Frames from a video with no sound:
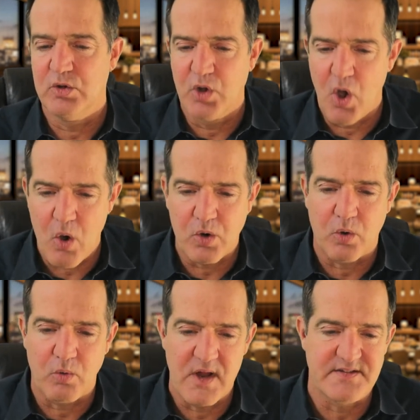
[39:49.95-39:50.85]

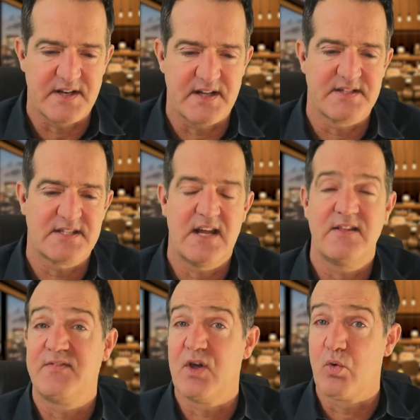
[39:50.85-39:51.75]
local residents
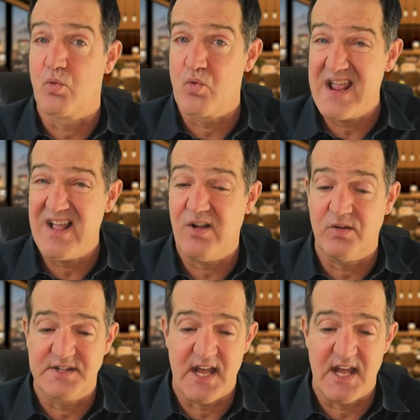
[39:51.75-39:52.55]
say that the real